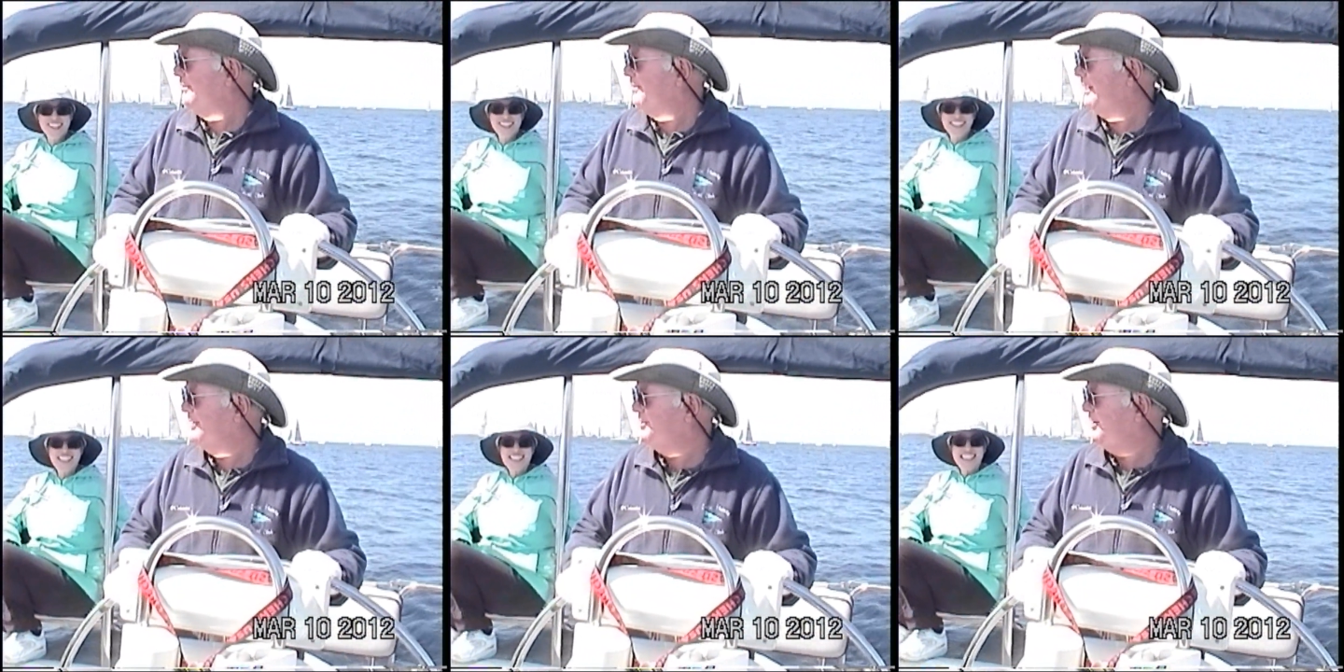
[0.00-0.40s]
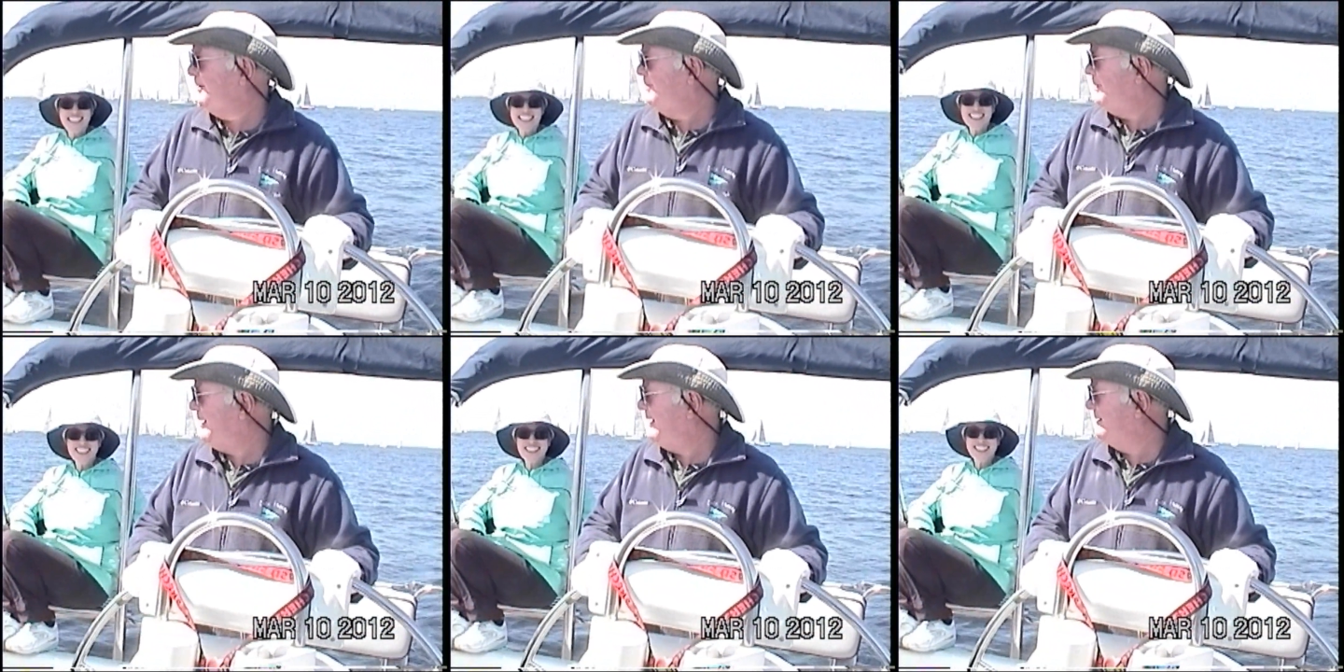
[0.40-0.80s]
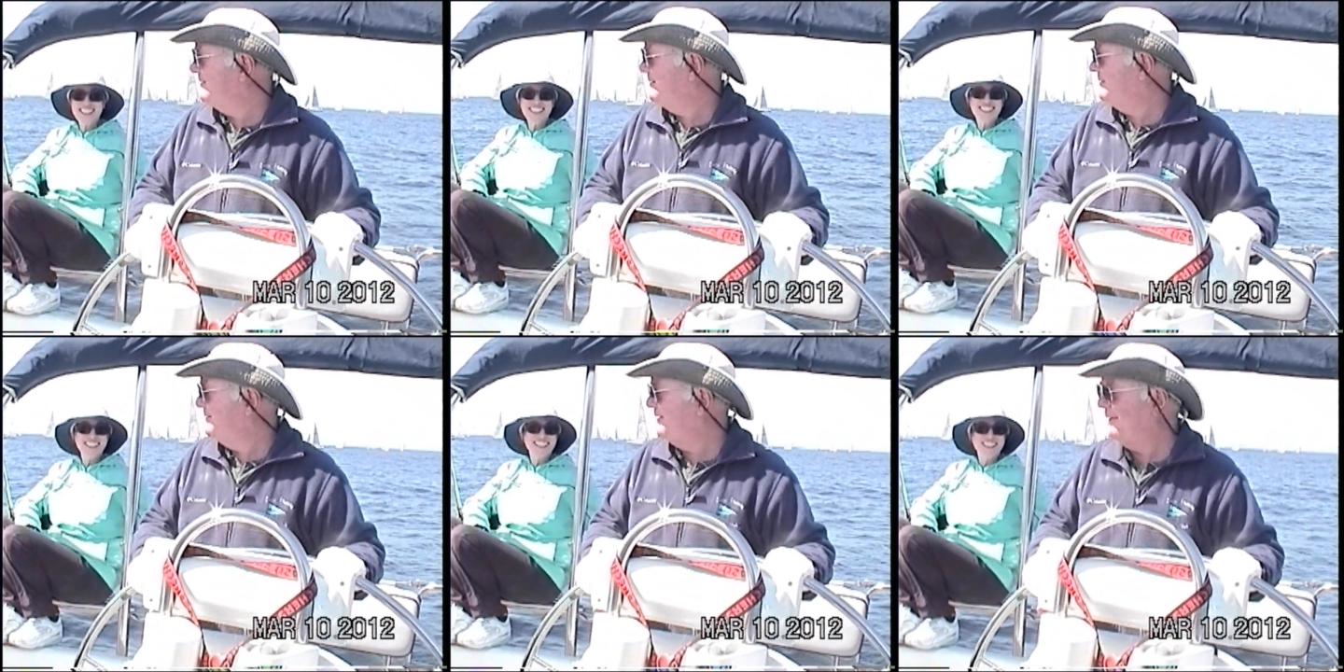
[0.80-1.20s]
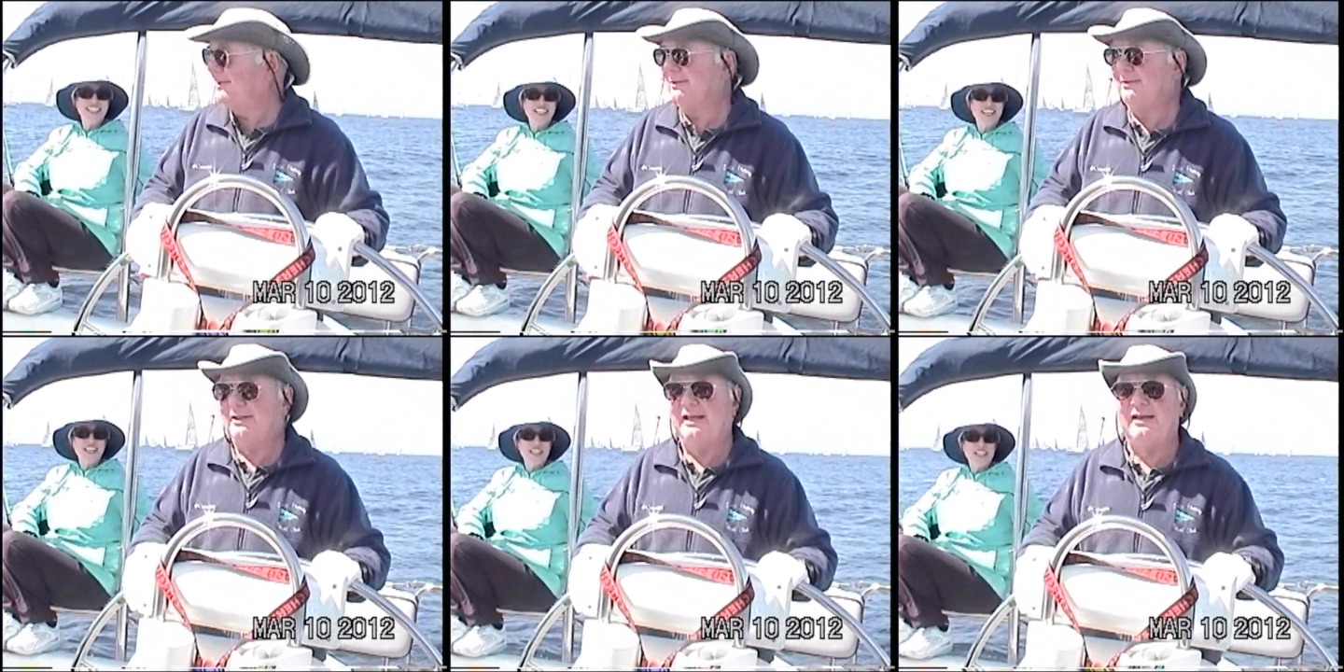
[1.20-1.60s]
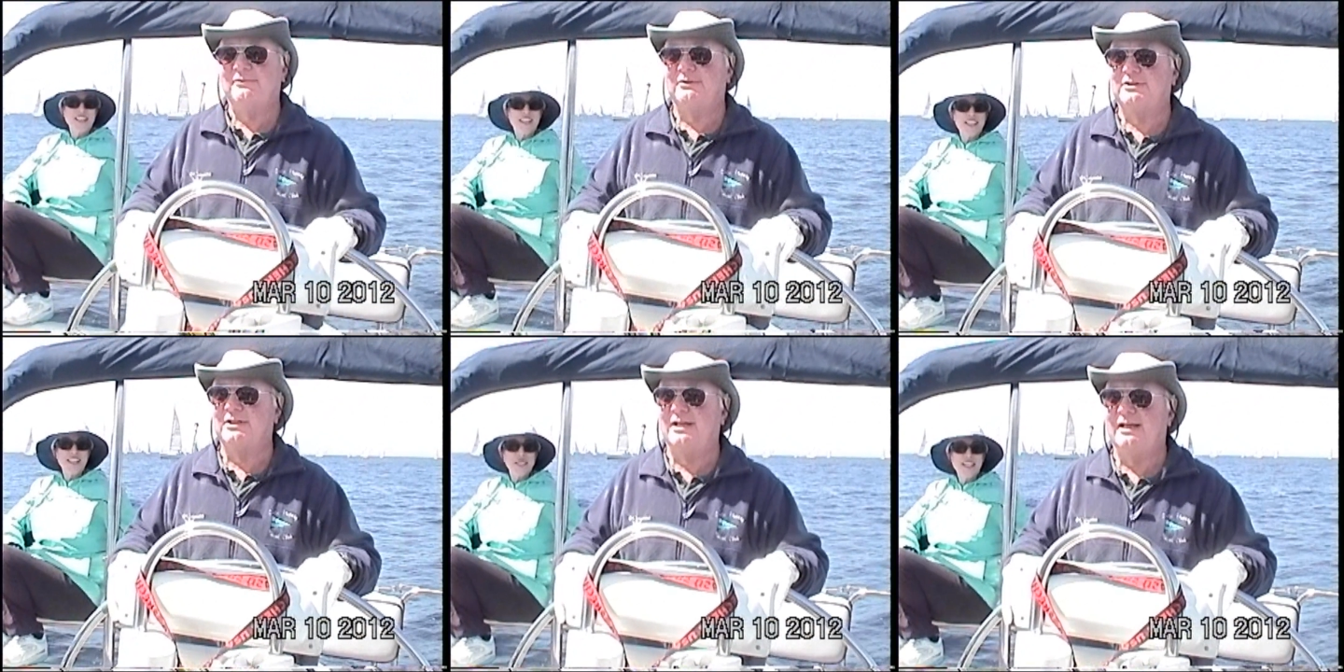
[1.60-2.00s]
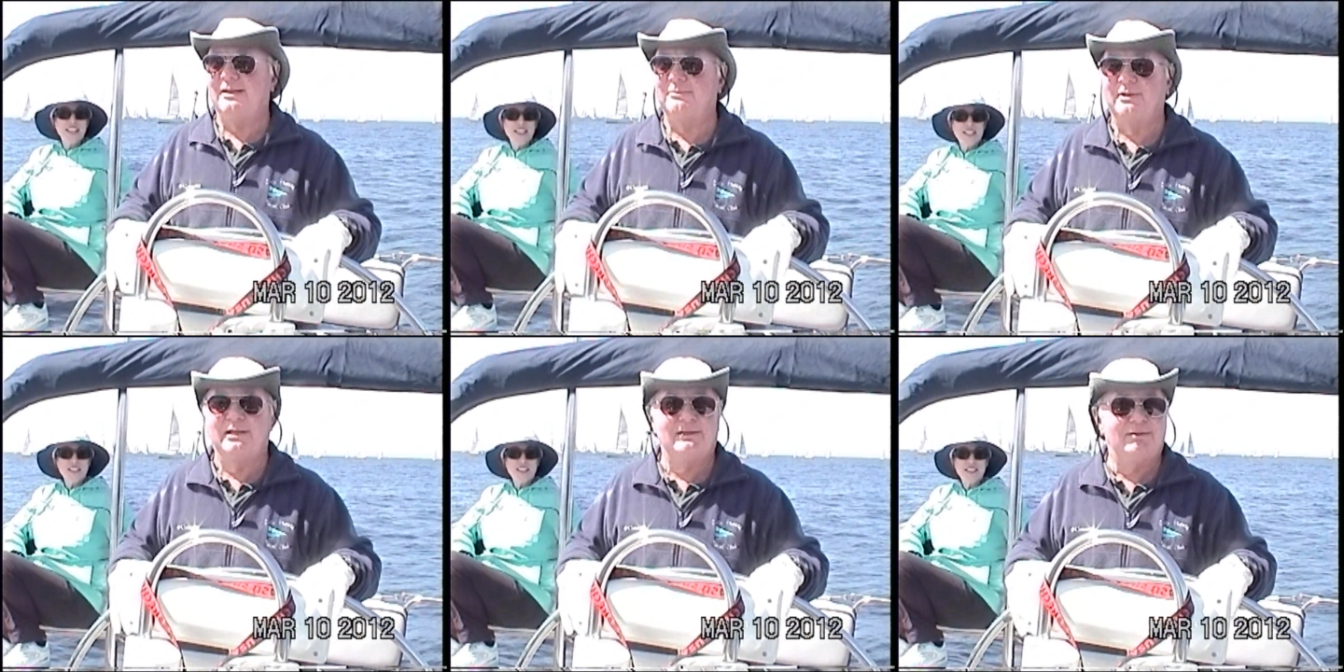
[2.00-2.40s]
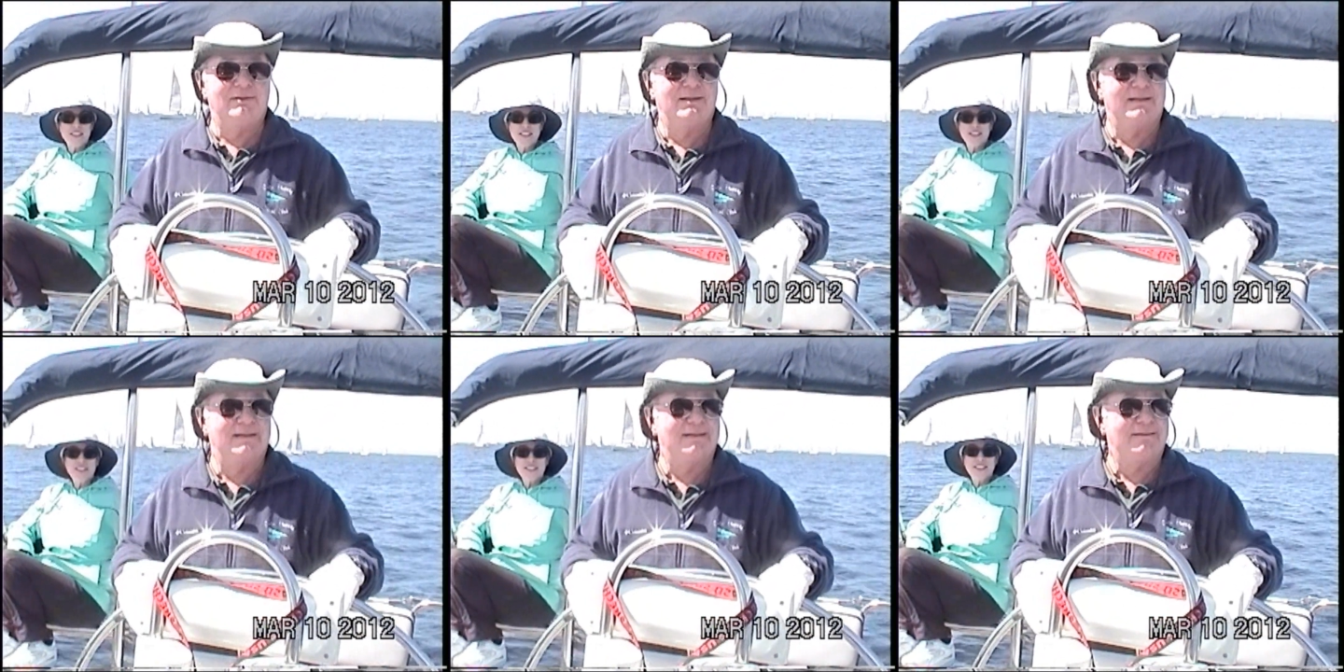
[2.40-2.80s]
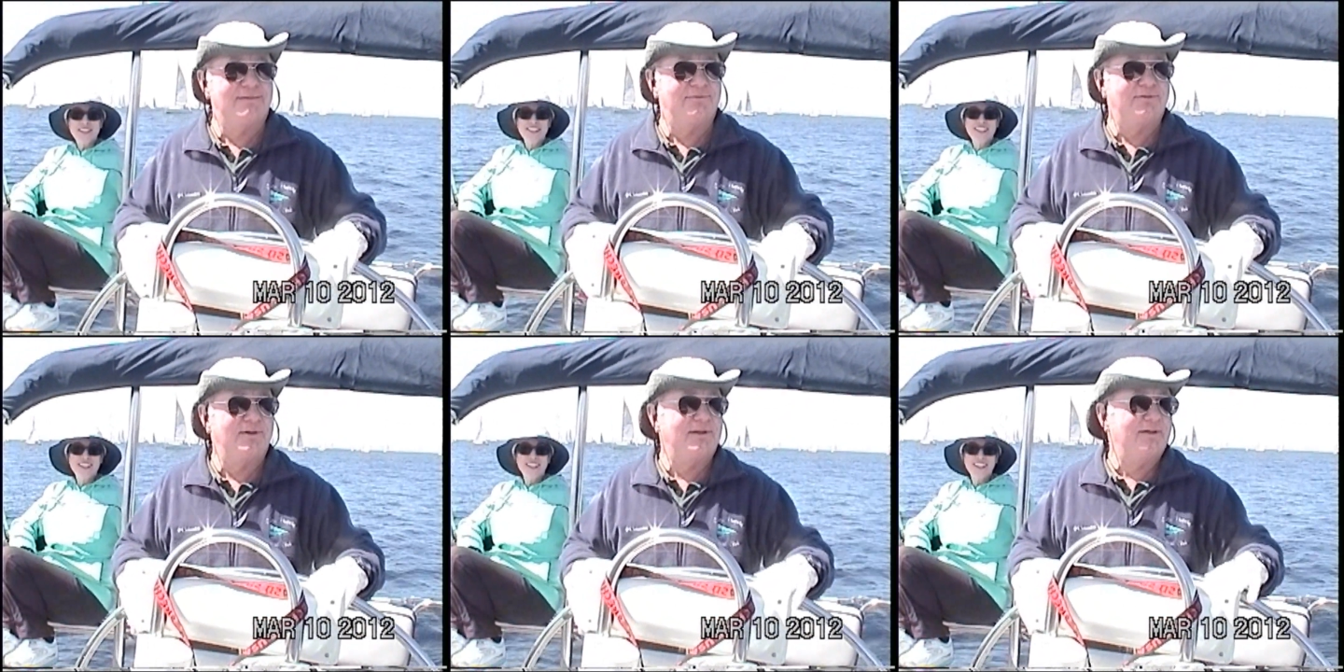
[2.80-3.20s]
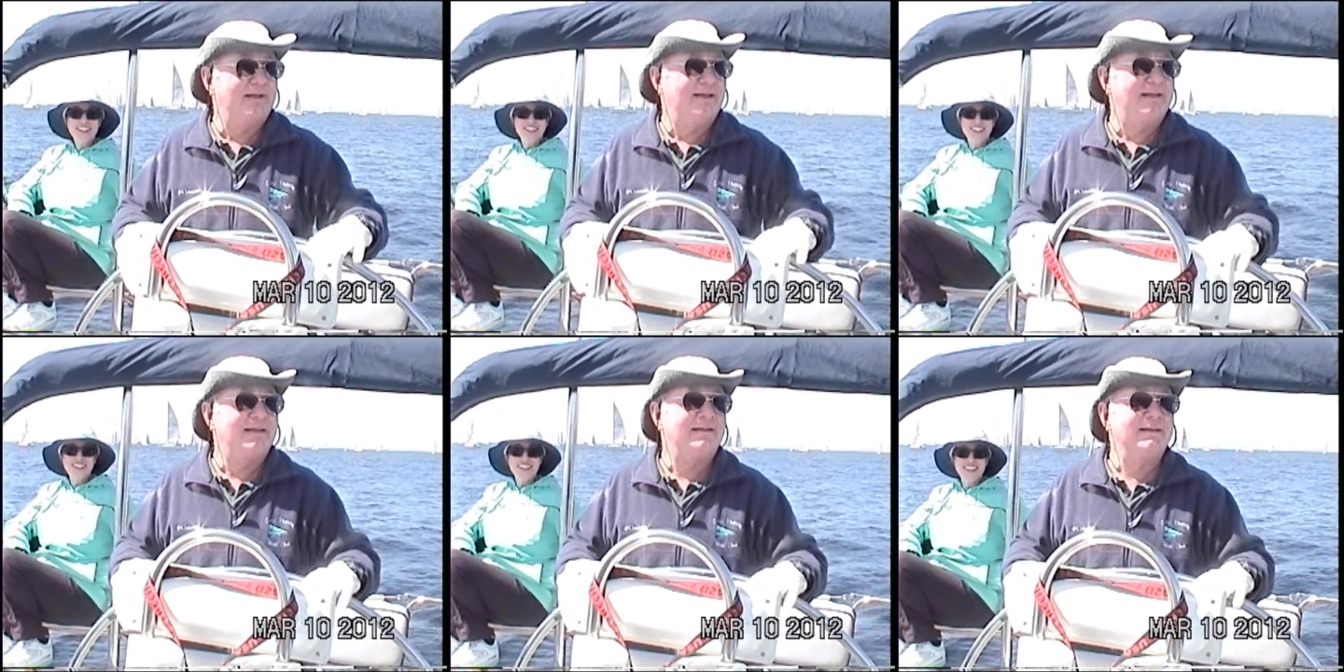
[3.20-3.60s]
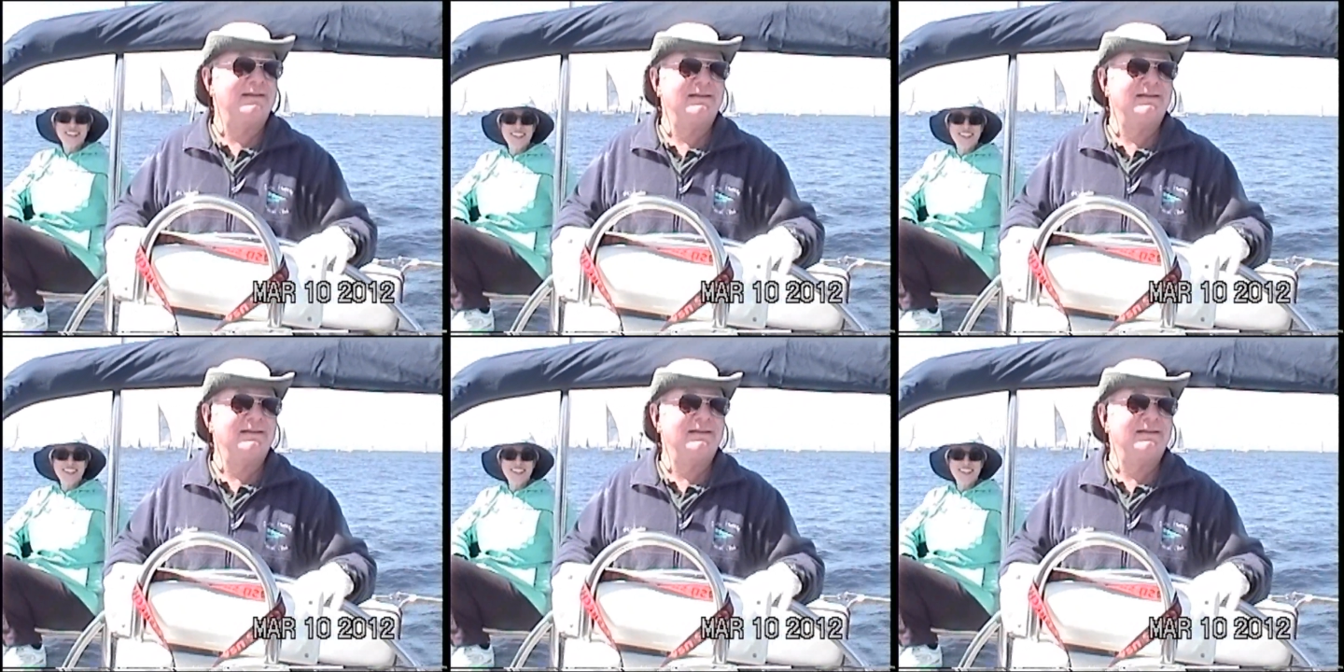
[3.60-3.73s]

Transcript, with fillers: All my GPSs are, they have a time, I don't know how the hell to figure it out.